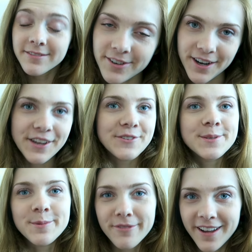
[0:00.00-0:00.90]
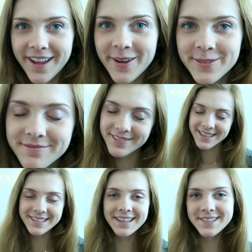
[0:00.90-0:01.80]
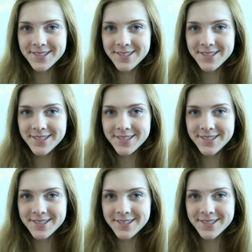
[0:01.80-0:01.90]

for a YouTube video. Let's get